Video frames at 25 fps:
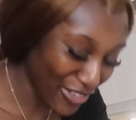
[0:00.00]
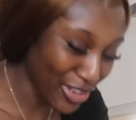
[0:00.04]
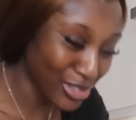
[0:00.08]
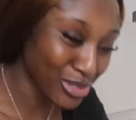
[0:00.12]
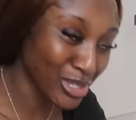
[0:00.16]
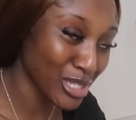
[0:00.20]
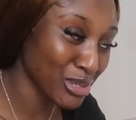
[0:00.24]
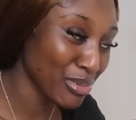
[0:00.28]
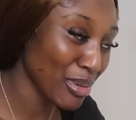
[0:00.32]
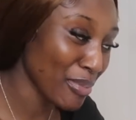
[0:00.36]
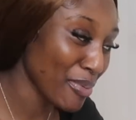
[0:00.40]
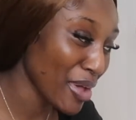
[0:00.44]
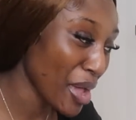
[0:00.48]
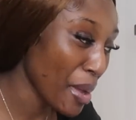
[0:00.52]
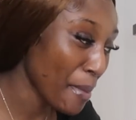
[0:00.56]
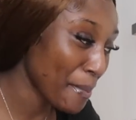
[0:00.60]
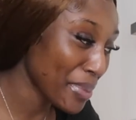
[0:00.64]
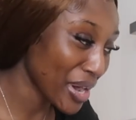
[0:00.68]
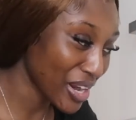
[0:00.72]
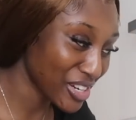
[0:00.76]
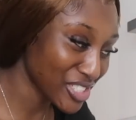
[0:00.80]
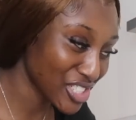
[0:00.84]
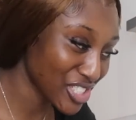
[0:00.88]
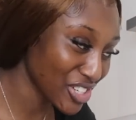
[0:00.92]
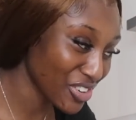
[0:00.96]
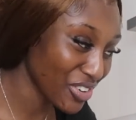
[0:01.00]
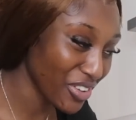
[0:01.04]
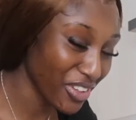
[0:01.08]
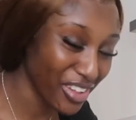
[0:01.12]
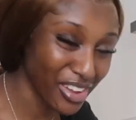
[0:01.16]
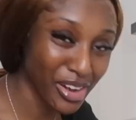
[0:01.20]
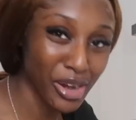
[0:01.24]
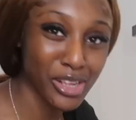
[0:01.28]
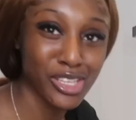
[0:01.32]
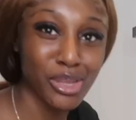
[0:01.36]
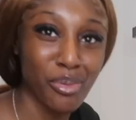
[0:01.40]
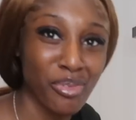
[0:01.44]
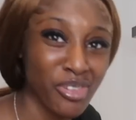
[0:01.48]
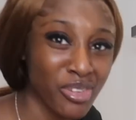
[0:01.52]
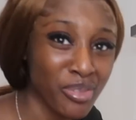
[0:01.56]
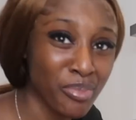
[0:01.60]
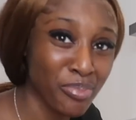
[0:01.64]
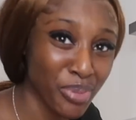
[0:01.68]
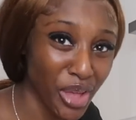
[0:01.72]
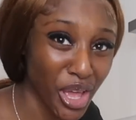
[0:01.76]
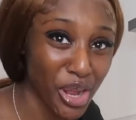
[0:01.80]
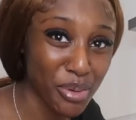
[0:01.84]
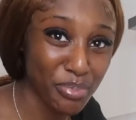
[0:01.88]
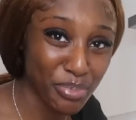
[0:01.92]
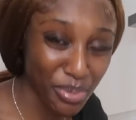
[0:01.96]
I'm supposed to be putting brown sugar on the top of a
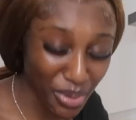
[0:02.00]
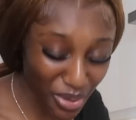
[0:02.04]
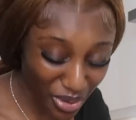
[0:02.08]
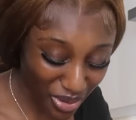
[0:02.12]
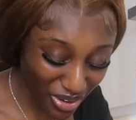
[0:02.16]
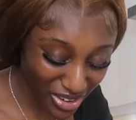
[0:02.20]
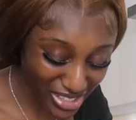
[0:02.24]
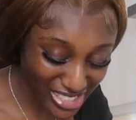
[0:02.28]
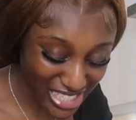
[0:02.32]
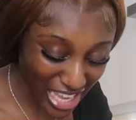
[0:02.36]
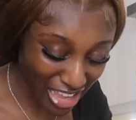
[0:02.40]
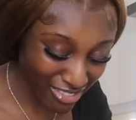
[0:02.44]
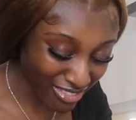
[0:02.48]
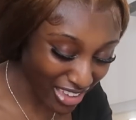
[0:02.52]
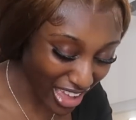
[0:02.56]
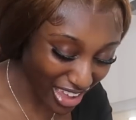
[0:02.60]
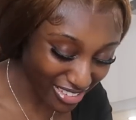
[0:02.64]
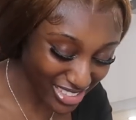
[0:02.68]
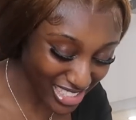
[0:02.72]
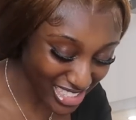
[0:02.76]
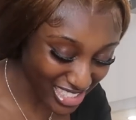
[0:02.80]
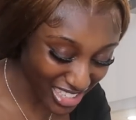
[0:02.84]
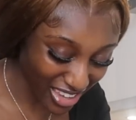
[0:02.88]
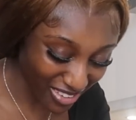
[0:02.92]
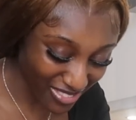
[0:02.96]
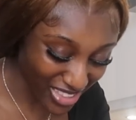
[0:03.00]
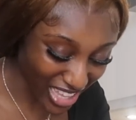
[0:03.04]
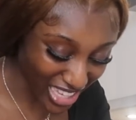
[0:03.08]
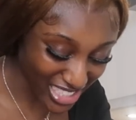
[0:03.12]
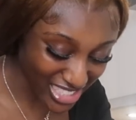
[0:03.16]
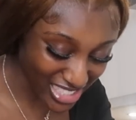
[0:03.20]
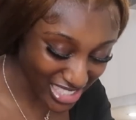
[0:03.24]
burnt pot, so I might have to skip that